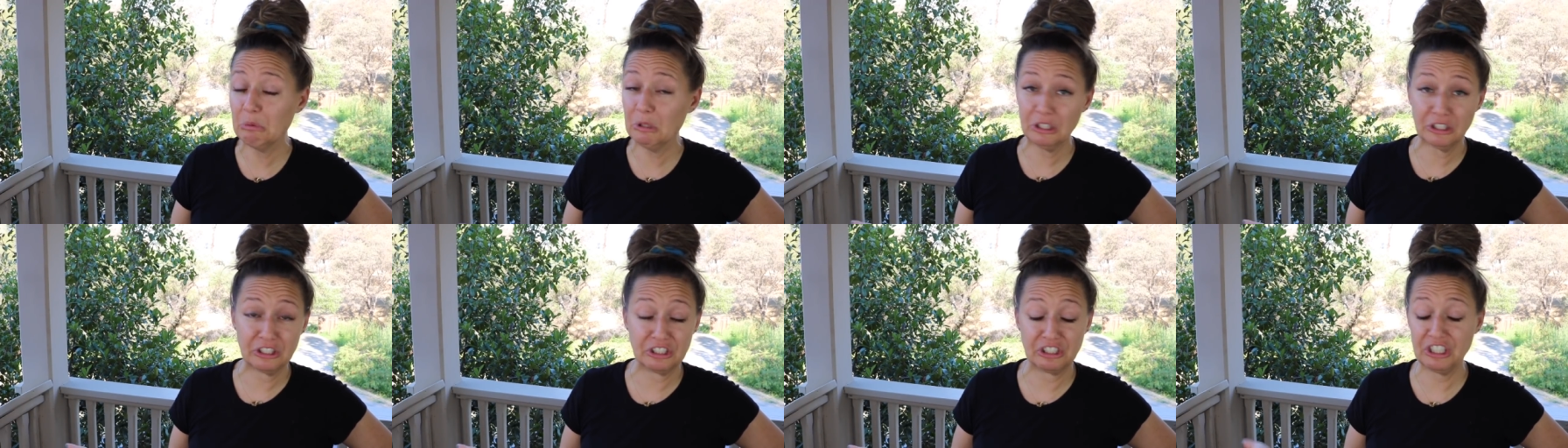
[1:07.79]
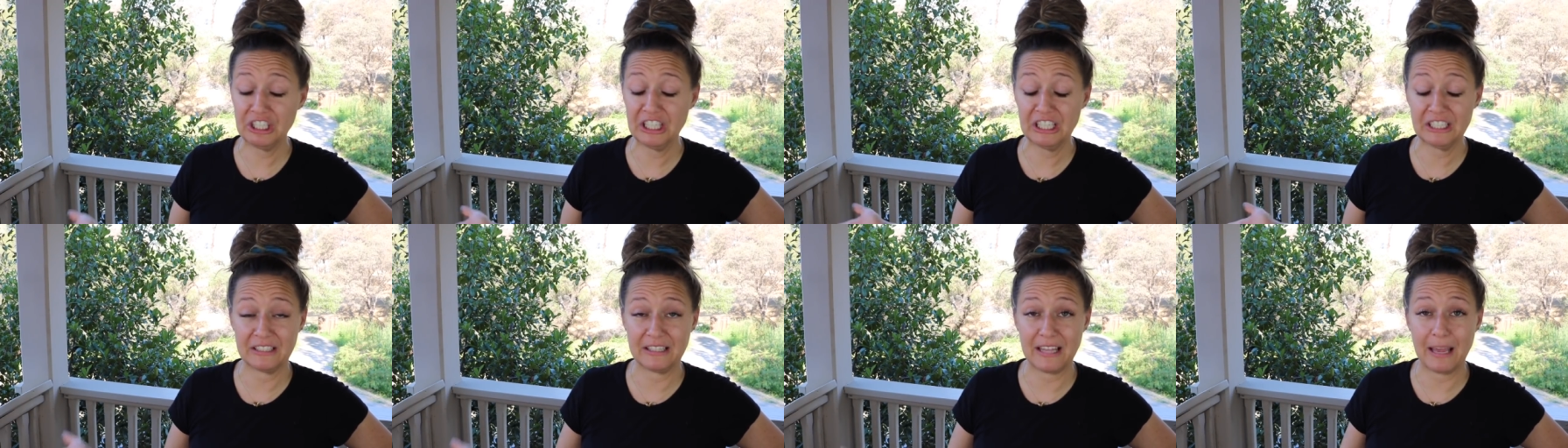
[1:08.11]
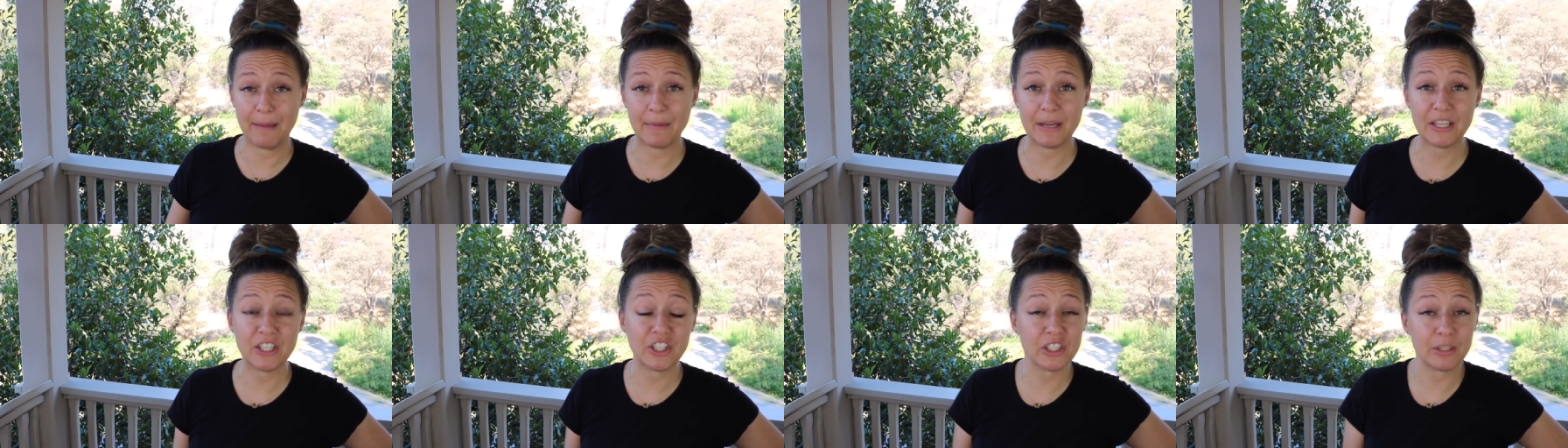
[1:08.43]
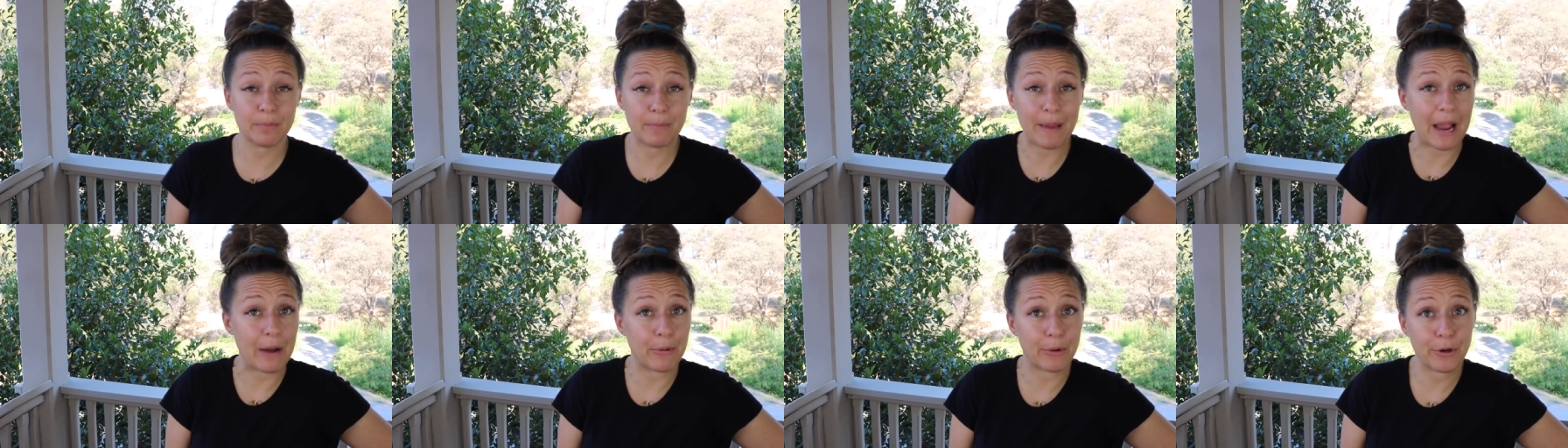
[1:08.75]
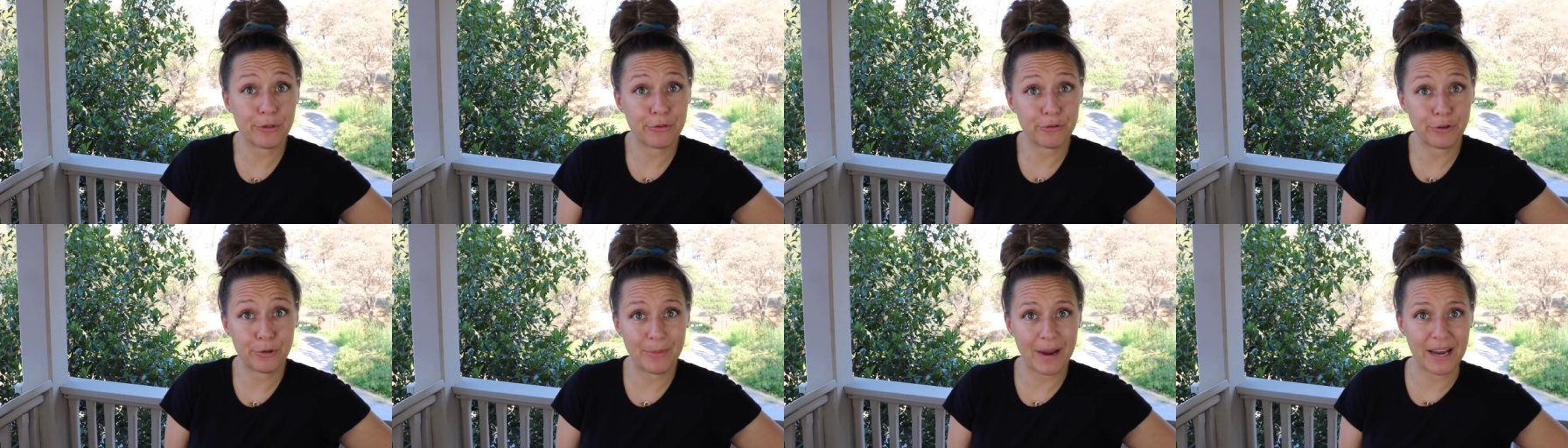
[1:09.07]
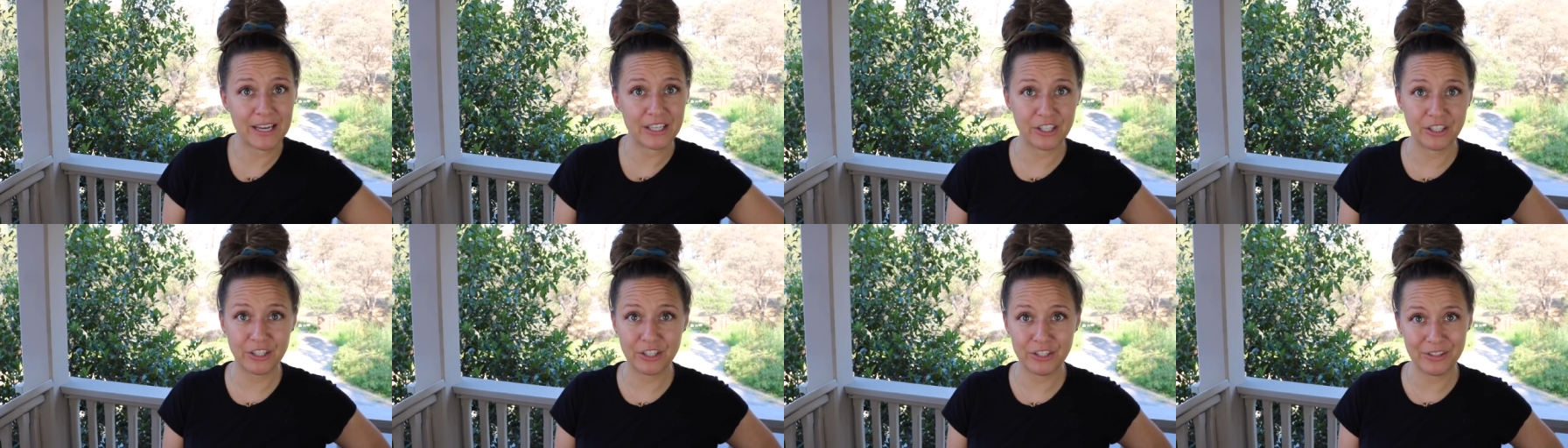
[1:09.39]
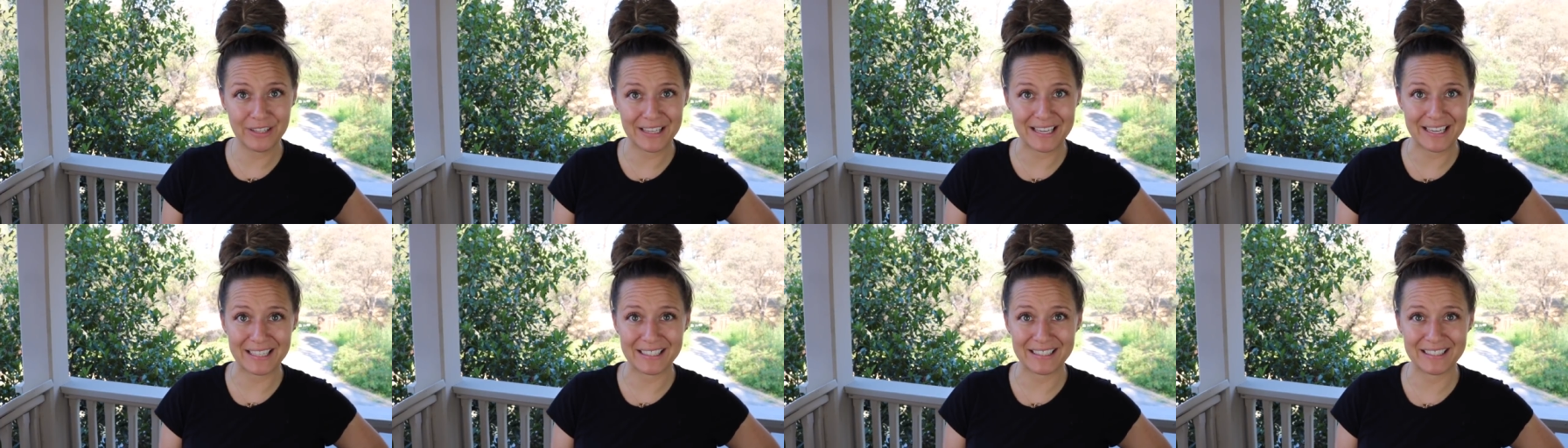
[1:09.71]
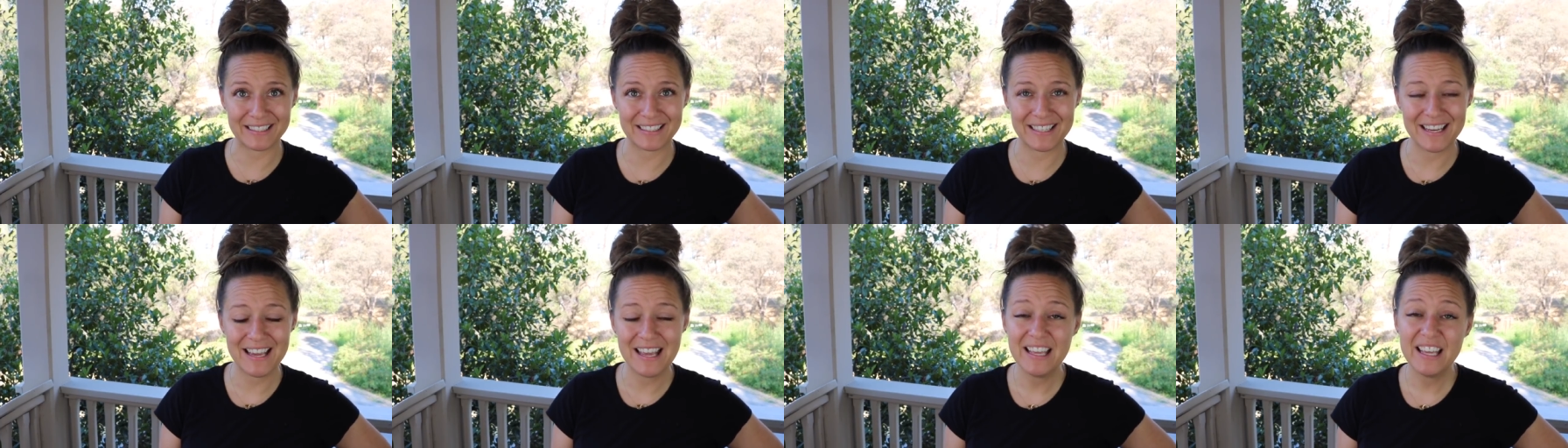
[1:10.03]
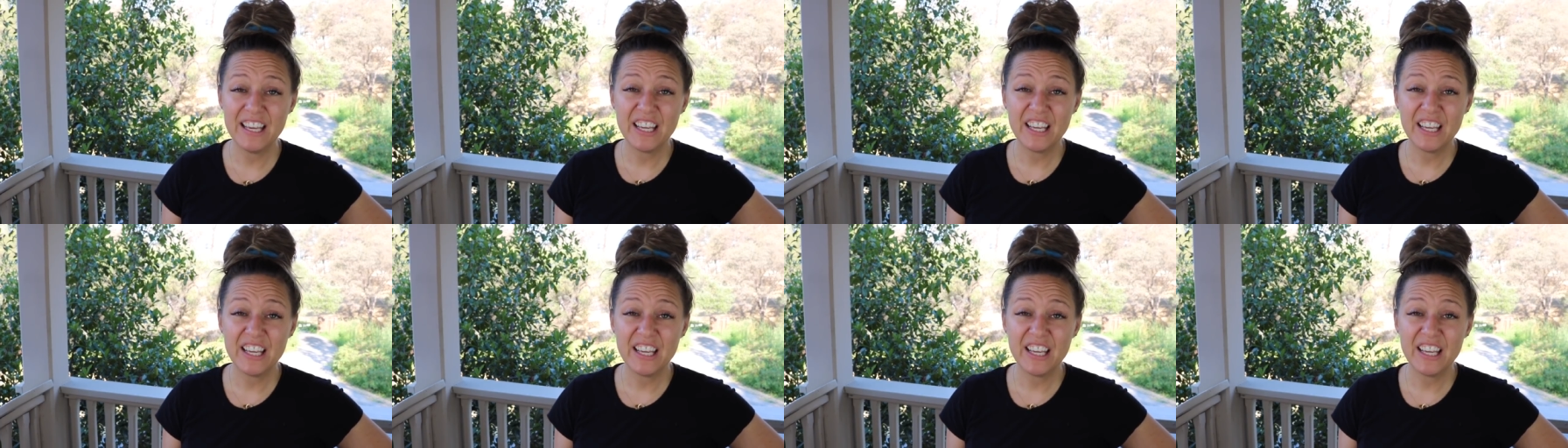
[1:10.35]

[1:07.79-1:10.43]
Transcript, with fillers: well, geez, let me just power through my to-do list.